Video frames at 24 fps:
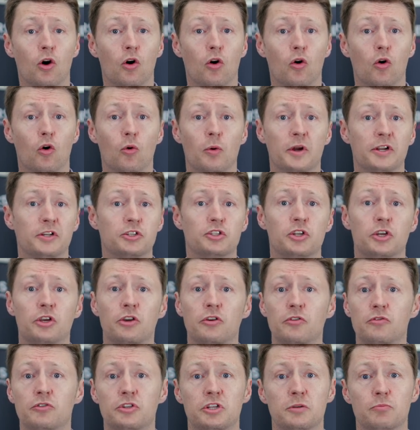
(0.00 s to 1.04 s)
or when a
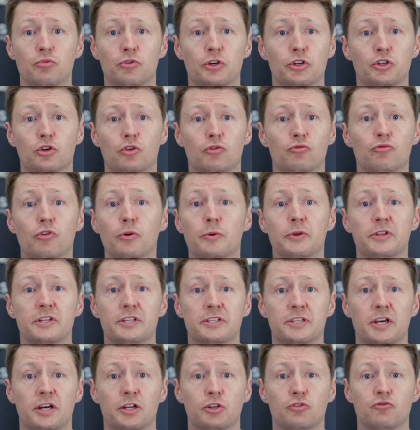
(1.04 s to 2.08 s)
security breach could ruin the
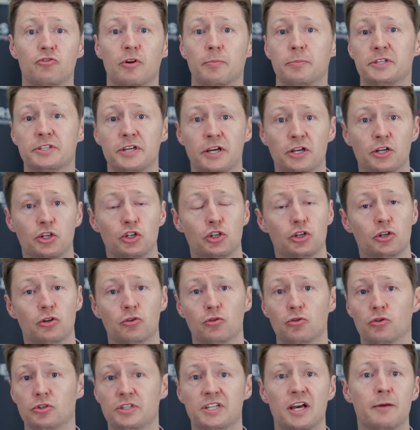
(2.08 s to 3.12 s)
site's reputation
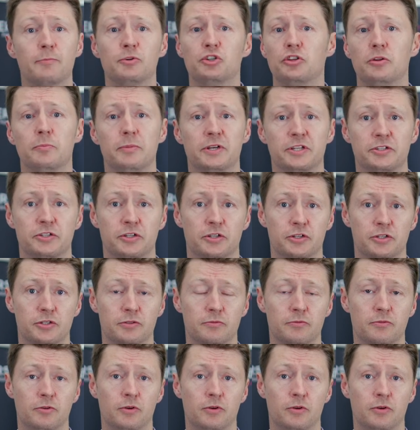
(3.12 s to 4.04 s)
or damage the business.